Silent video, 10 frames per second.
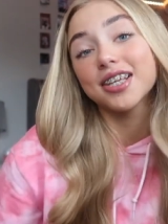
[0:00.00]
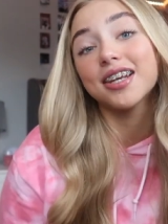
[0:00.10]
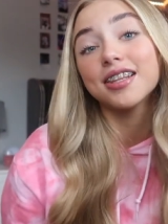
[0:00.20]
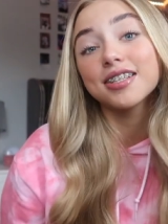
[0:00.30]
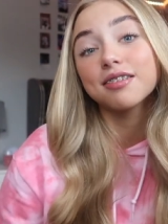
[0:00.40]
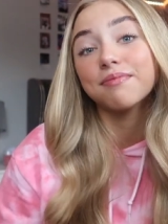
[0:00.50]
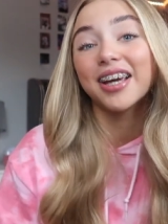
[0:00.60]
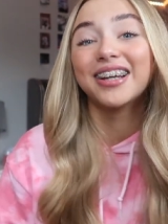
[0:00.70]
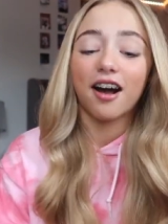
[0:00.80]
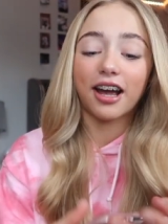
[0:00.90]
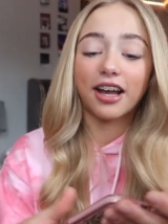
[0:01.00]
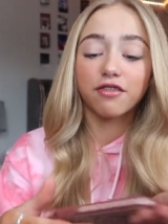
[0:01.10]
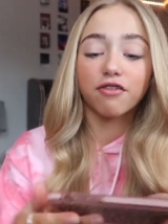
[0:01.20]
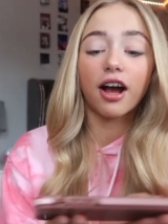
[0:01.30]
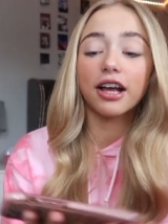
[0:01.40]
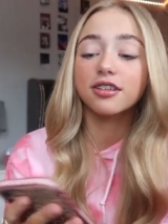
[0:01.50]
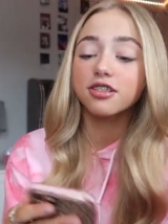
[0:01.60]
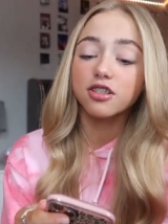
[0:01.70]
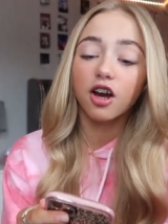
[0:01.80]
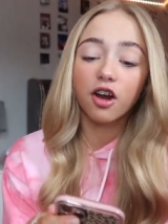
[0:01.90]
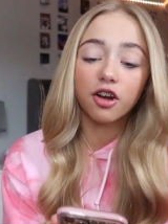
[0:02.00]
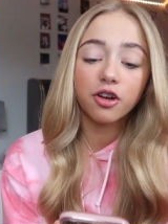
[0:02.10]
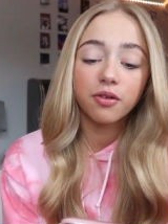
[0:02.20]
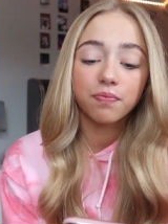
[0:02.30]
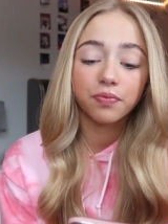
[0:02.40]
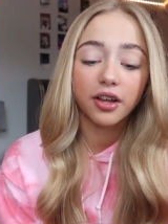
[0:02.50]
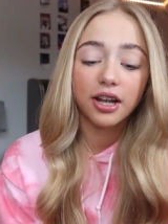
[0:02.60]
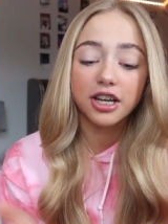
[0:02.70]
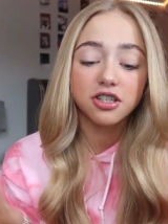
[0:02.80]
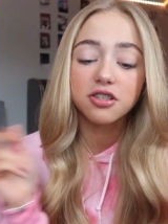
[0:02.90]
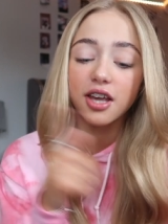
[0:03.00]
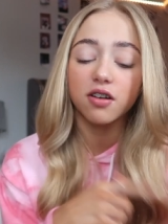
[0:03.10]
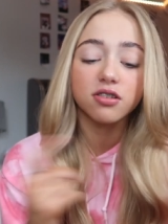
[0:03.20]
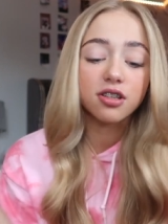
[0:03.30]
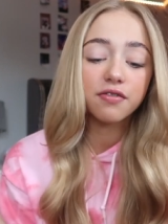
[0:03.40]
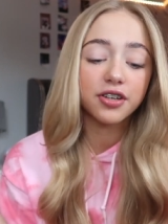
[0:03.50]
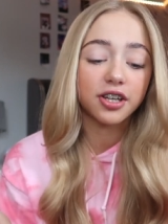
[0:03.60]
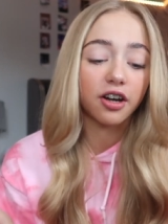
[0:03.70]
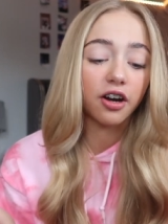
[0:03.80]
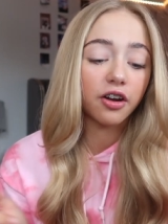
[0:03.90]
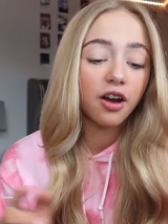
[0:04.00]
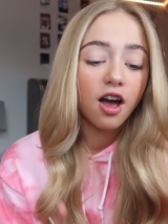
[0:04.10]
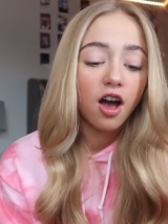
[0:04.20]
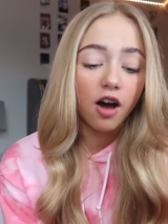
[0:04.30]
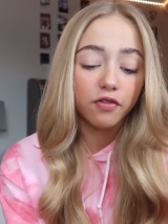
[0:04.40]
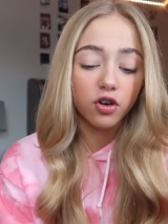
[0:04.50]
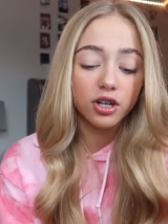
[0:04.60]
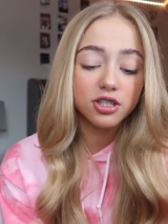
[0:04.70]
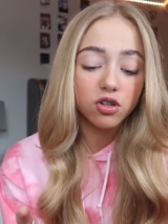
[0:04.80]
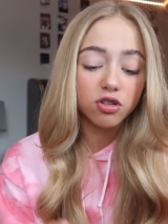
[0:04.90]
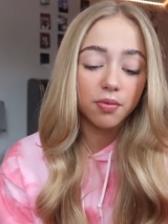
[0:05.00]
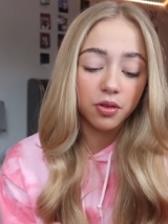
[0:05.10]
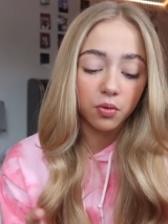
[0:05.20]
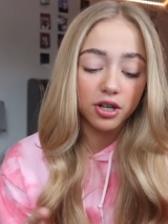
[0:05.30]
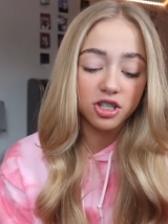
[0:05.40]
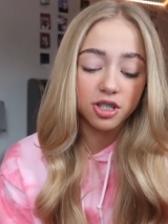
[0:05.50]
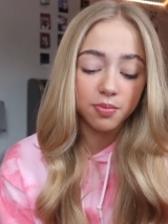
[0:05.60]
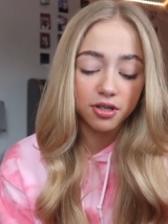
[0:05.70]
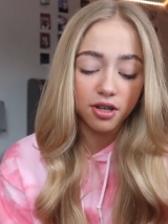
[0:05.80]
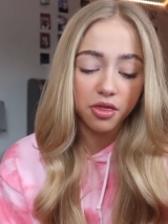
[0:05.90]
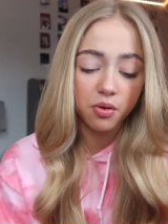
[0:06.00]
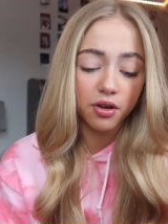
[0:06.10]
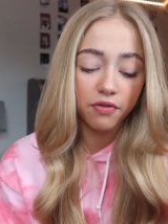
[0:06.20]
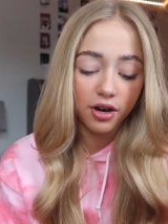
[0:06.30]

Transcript: sending this to me. Okay, right, so let's just get on to the video. I've already stocked up on the questions because I thought if